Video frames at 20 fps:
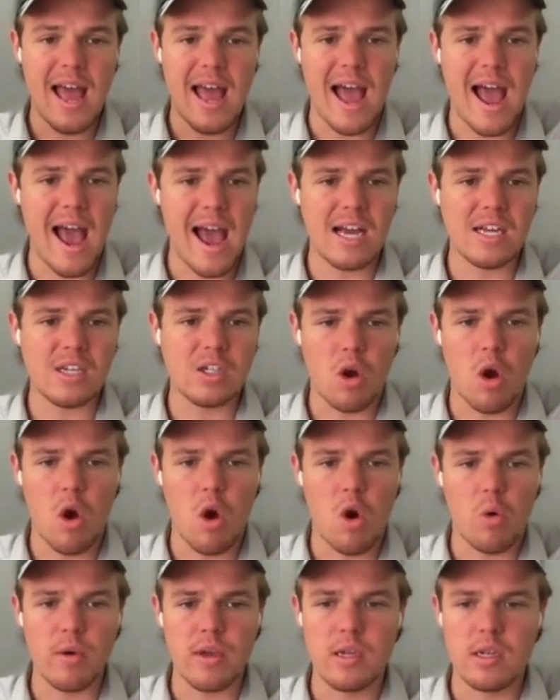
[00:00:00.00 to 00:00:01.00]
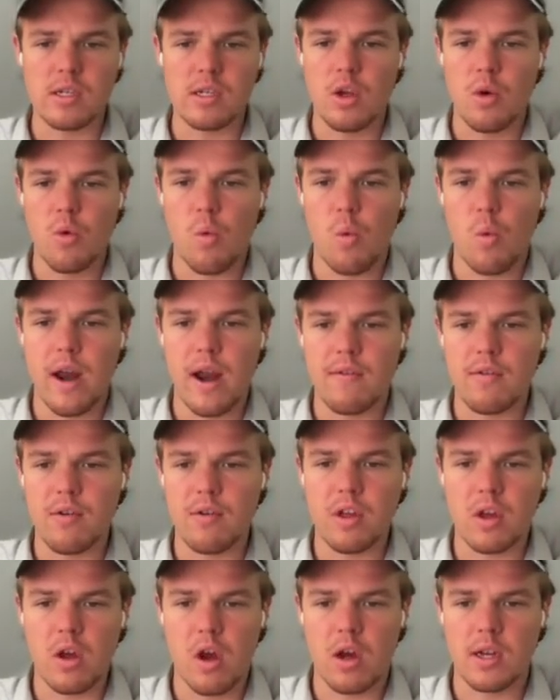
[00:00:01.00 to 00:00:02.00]
As always, whatever
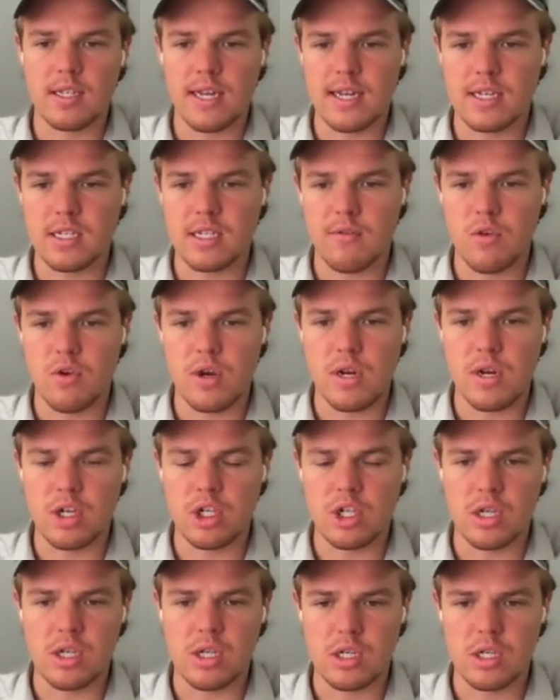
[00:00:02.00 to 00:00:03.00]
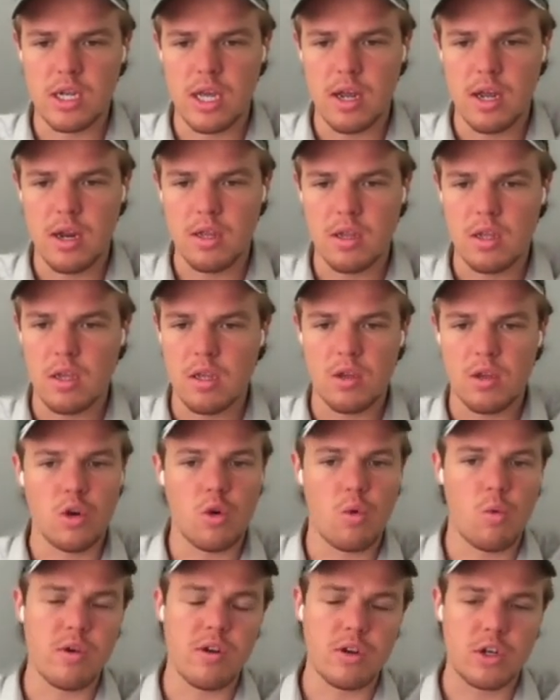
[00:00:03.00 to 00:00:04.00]
the context of your niche is and the, you
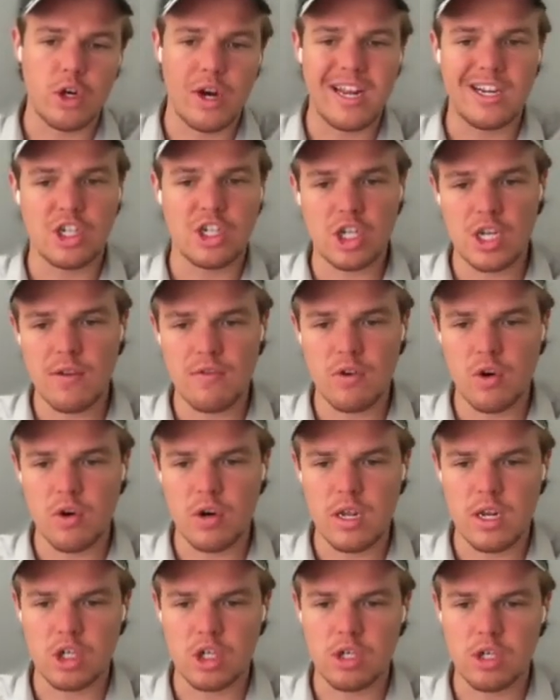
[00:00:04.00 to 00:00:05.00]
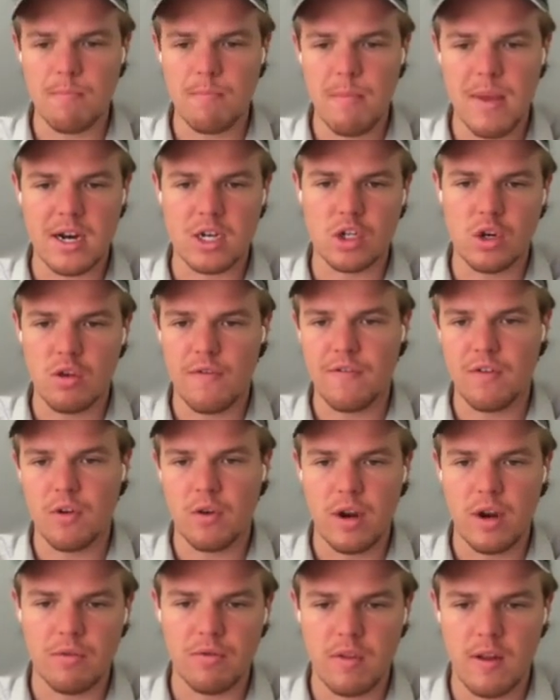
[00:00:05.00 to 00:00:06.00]
know, what you're trying to achieve in your niche, make sure you fill
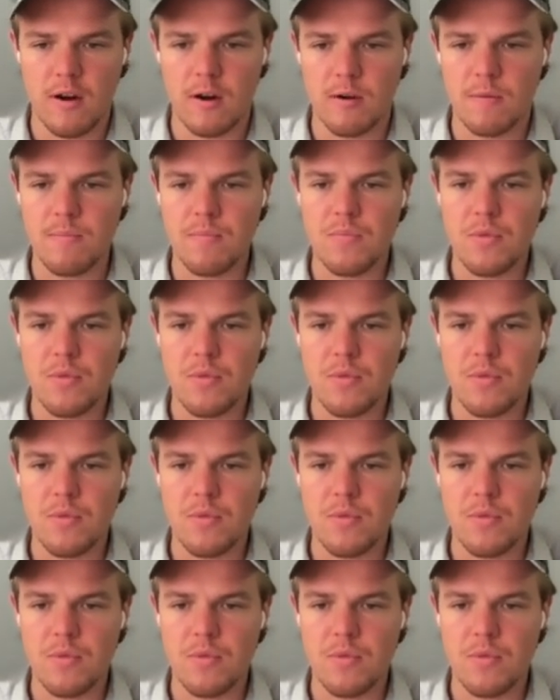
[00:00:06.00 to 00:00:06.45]
it out there.